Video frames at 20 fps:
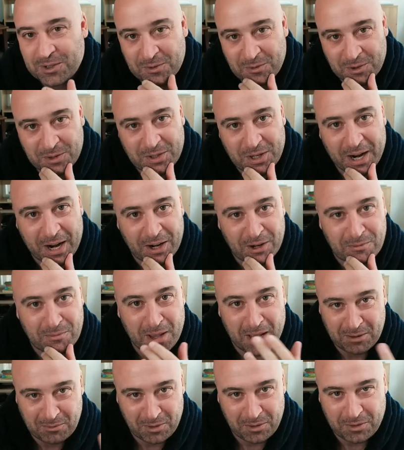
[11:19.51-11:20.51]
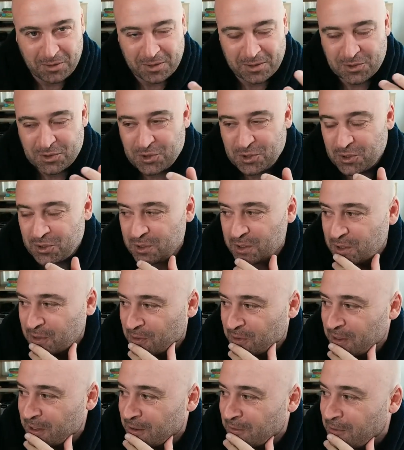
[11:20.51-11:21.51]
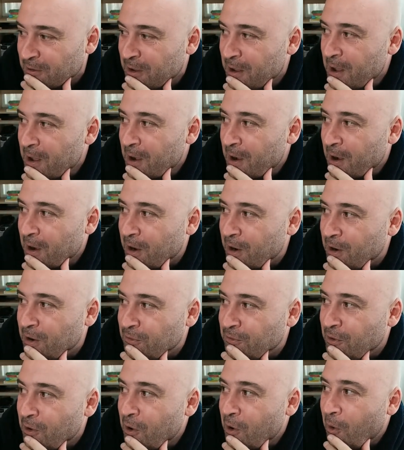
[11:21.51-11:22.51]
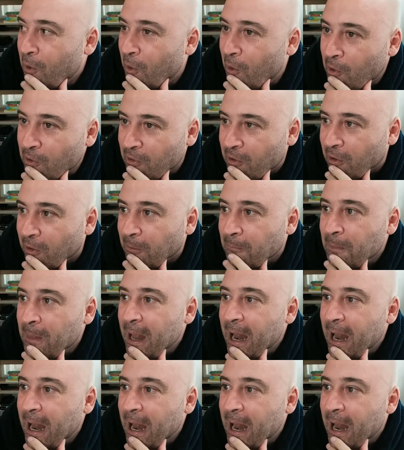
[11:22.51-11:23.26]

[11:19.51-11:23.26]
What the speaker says: retired men with a certain degree of horror.